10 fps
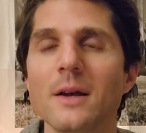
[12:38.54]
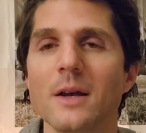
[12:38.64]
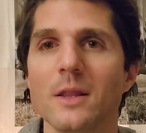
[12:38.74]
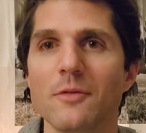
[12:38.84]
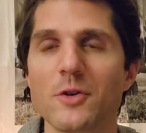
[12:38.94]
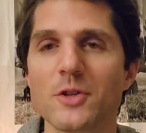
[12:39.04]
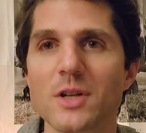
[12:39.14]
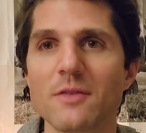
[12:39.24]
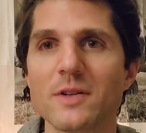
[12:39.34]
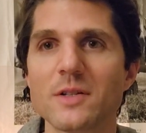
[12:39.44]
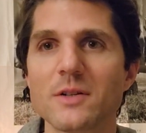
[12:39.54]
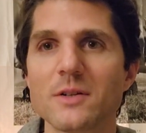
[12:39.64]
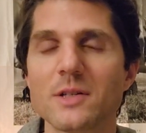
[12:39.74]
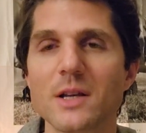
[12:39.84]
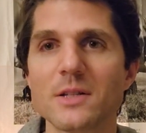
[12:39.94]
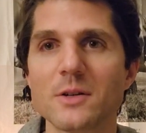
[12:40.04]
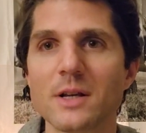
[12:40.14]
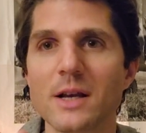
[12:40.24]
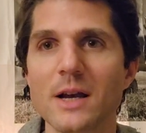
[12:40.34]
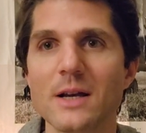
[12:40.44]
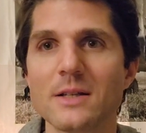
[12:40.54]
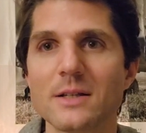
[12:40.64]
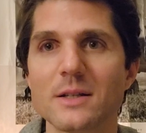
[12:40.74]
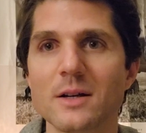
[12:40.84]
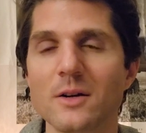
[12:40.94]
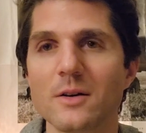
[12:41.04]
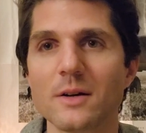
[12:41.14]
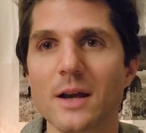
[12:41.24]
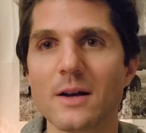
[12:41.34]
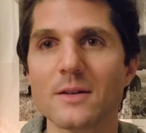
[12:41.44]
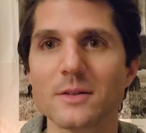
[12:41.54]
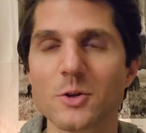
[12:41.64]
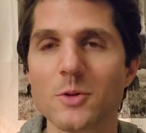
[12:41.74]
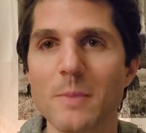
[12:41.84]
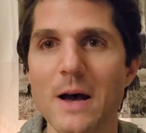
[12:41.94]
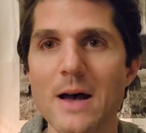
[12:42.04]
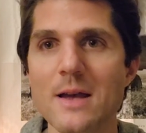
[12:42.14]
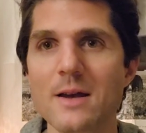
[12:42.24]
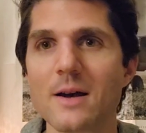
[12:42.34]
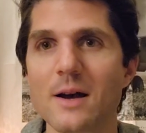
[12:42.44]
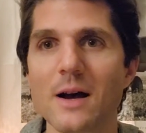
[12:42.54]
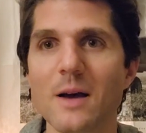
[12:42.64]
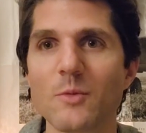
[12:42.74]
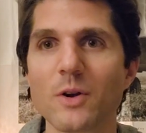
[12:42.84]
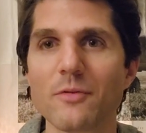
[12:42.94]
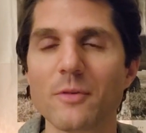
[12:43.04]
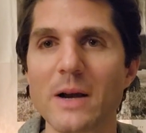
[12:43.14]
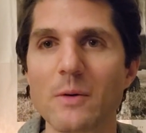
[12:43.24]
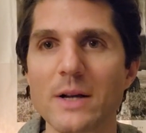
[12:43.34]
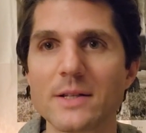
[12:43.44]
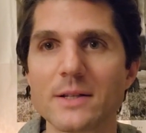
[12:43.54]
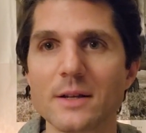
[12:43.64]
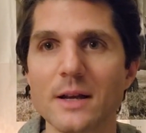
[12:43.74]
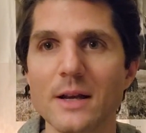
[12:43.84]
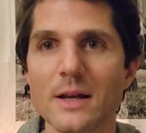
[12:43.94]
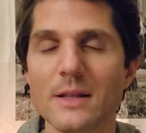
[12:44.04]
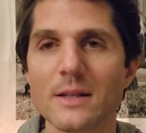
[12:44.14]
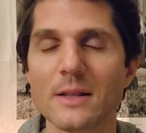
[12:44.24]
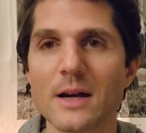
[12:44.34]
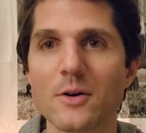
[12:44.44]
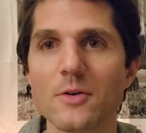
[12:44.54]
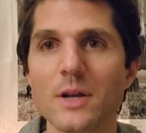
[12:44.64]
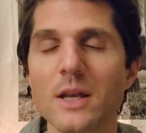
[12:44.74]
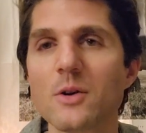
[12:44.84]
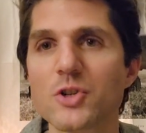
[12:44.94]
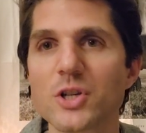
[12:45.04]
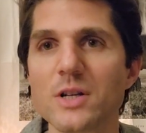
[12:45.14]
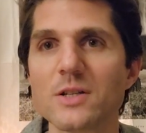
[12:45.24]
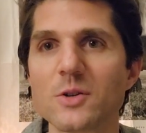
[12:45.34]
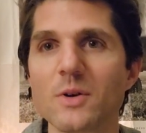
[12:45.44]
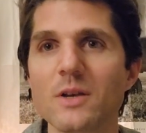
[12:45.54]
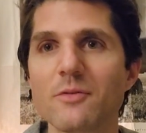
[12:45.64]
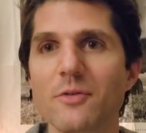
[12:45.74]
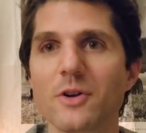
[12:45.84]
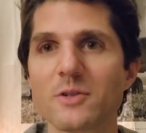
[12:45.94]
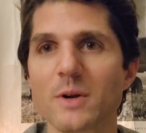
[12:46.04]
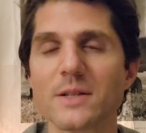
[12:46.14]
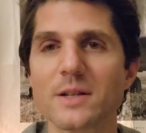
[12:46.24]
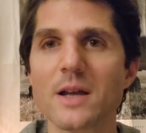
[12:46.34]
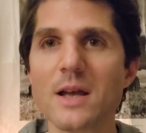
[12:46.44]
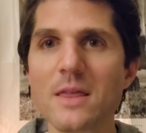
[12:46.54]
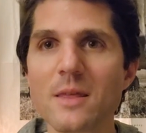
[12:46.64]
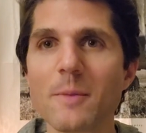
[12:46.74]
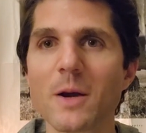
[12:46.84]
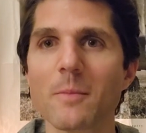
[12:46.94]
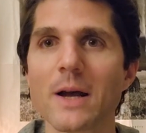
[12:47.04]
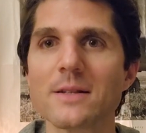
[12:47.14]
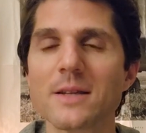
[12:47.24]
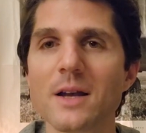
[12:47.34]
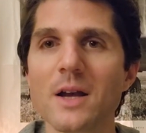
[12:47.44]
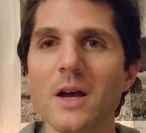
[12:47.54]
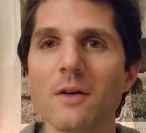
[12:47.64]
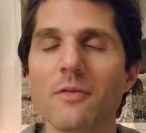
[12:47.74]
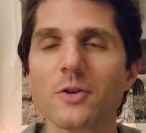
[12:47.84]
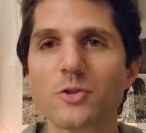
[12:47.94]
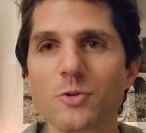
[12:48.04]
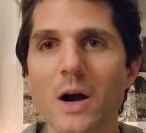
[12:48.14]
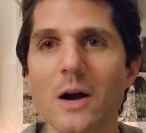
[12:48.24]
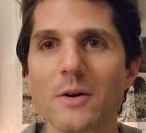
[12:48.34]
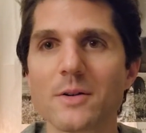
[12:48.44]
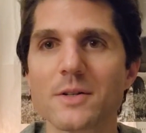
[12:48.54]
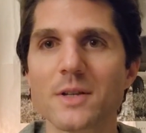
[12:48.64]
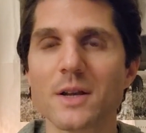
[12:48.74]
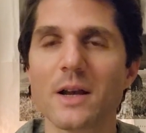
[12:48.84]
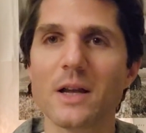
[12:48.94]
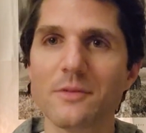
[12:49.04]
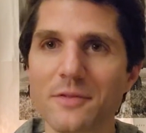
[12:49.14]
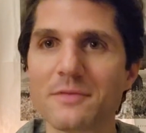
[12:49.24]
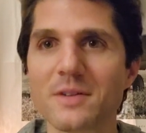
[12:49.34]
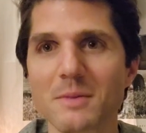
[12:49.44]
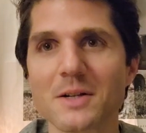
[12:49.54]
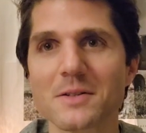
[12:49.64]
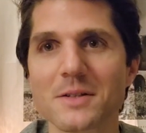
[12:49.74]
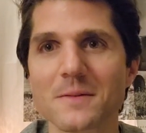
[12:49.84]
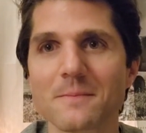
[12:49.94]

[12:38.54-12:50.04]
the first officer says, okay, guys or gals, goodbye, I'm going for my rest. And now he or she is going for his rest in the bunk beds for 2 hours and 50 minutes.